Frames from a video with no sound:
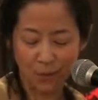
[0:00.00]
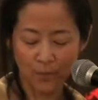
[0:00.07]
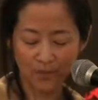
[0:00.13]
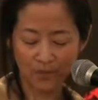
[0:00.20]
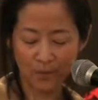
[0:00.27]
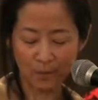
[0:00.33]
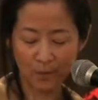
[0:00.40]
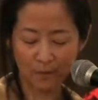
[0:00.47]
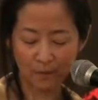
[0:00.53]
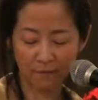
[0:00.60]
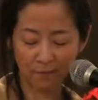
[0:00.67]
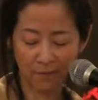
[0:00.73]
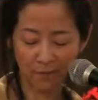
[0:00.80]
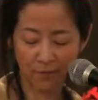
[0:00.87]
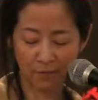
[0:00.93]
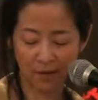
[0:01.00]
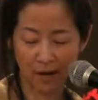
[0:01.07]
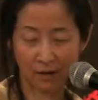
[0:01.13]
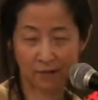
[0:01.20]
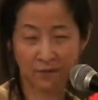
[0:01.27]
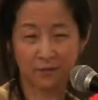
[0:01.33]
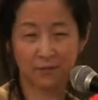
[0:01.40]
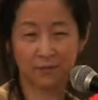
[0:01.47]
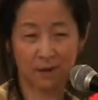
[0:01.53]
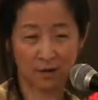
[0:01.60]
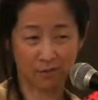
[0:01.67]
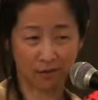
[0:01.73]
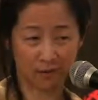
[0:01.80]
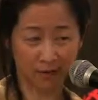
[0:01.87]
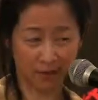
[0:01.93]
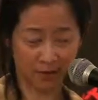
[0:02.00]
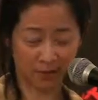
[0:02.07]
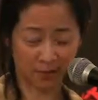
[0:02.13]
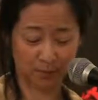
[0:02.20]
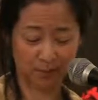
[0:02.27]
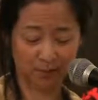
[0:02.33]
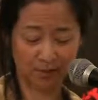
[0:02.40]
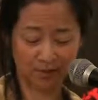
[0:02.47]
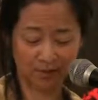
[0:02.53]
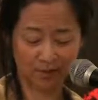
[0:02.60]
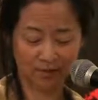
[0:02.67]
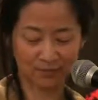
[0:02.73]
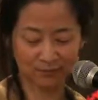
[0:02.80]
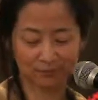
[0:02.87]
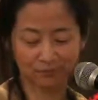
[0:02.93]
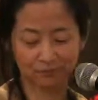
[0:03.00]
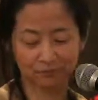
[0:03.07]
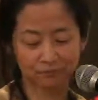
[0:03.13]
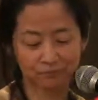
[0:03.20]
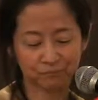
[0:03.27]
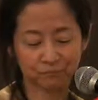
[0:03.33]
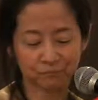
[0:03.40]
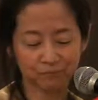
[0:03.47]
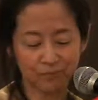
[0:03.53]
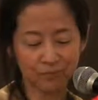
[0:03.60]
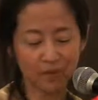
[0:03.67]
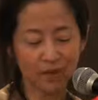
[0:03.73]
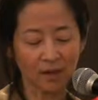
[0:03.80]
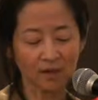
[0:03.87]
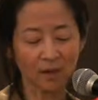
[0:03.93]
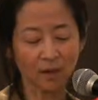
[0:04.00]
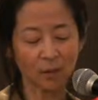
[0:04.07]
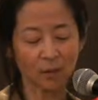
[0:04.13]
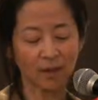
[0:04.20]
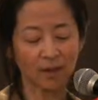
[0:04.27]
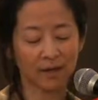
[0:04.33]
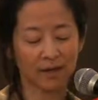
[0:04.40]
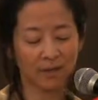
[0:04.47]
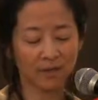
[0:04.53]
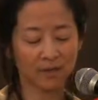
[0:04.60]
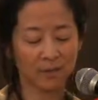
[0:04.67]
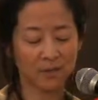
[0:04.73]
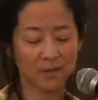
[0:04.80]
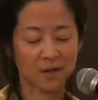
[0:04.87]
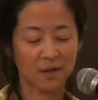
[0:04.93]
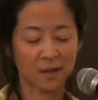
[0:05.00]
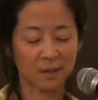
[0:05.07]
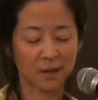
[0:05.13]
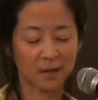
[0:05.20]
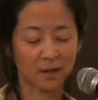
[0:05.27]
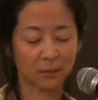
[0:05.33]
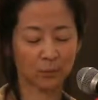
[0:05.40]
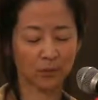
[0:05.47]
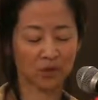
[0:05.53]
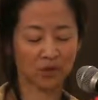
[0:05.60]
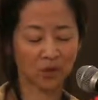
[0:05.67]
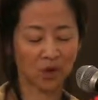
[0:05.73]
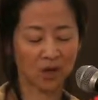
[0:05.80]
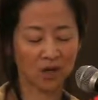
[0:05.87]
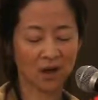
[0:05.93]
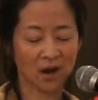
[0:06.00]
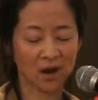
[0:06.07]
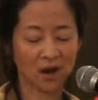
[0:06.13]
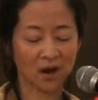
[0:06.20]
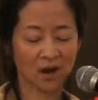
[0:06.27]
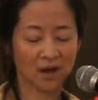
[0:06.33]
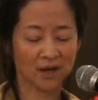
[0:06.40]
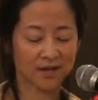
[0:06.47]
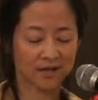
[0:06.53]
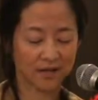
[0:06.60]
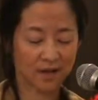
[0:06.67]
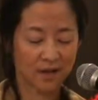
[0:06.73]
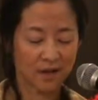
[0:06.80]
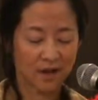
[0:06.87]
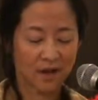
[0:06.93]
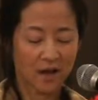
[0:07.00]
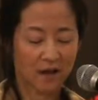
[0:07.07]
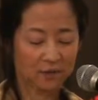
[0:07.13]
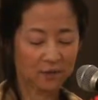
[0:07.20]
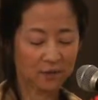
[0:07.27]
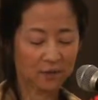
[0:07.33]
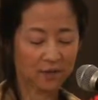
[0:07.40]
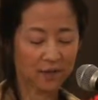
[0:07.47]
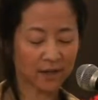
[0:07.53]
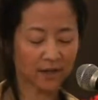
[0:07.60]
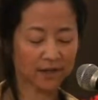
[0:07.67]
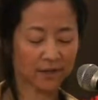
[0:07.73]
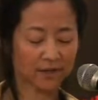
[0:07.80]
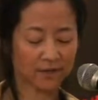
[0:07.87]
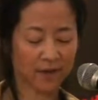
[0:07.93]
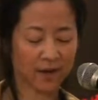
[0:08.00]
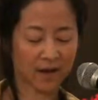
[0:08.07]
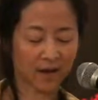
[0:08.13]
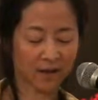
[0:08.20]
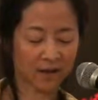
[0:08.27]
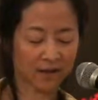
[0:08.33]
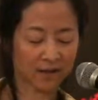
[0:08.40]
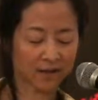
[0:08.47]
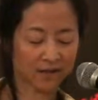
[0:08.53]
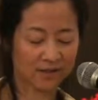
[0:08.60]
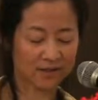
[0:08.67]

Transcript: was compare photographs of our husbands. They were handsome young men with dark eyes and full heads of hair and